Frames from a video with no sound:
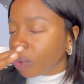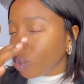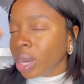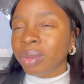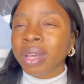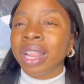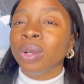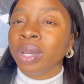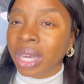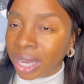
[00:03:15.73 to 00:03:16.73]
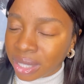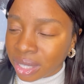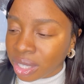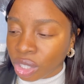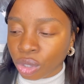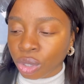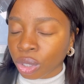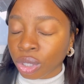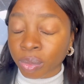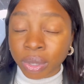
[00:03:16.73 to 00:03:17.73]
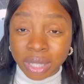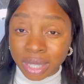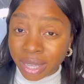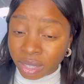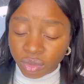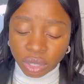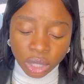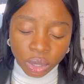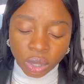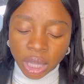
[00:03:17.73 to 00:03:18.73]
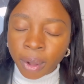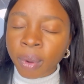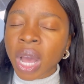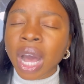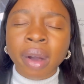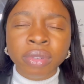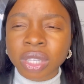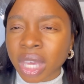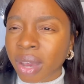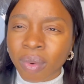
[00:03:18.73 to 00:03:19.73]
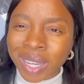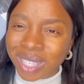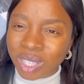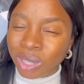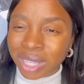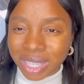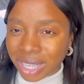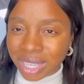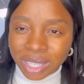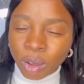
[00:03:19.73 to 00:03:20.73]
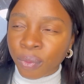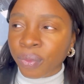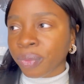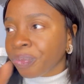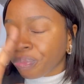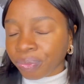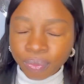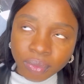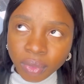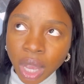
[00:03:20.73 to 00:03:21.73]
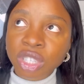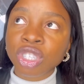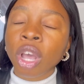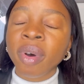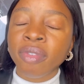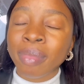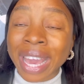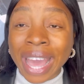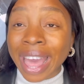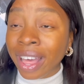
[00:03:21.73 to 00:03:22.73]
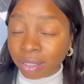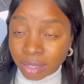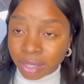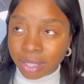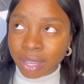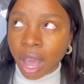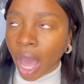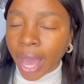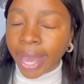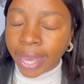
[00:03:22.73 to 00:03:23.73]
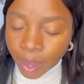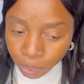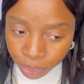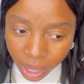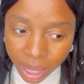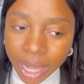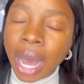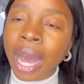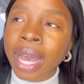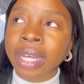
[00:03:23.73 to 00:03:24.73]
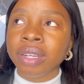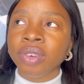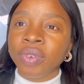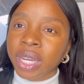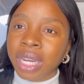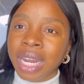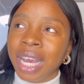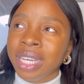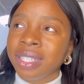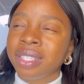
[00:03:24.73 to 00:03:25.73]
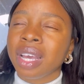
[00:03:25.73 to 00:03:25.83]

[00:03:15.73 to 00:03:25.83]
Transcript: Without elongating this introduction, because it's getting really long now, I'll just get right into the tease of some of my L's, yep, that I realized